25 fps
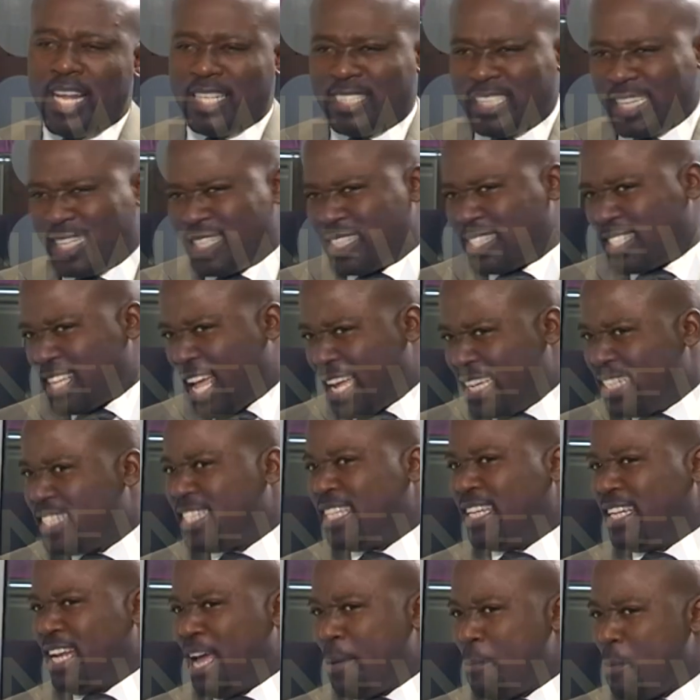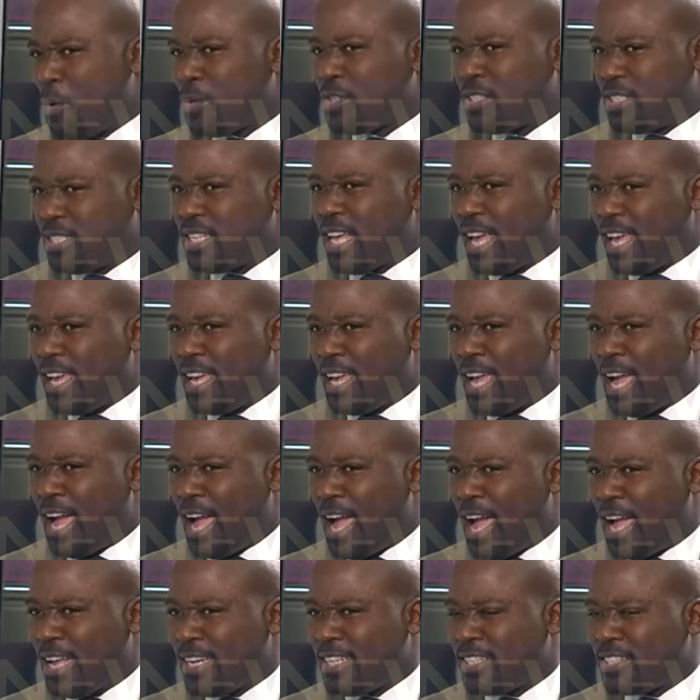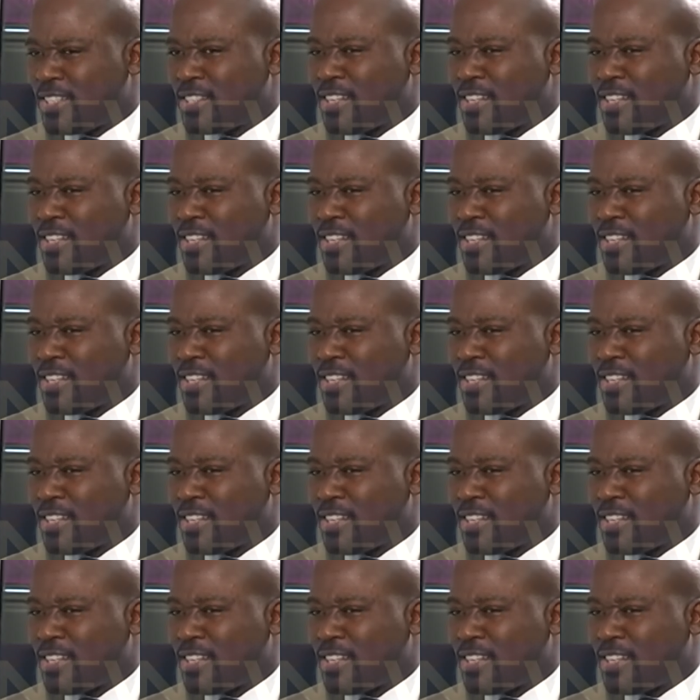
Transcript: that's exciting, I must say, uh, at this